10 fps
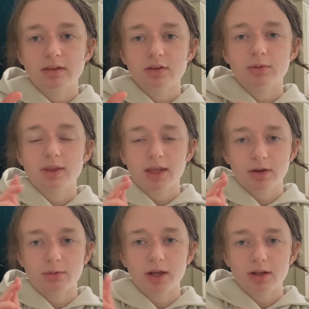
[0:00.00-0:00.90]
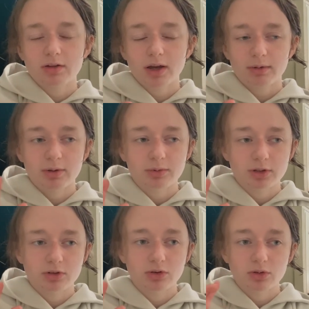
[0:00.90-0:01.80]
do it like a regular how I would
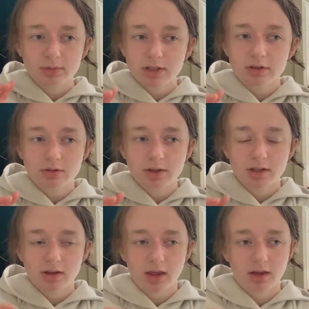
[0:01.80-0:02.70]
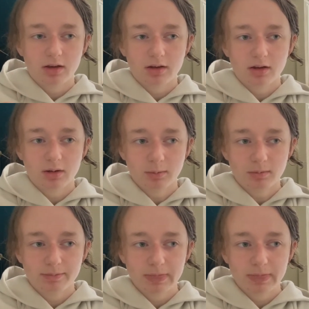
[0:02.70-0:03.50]
normally do it like um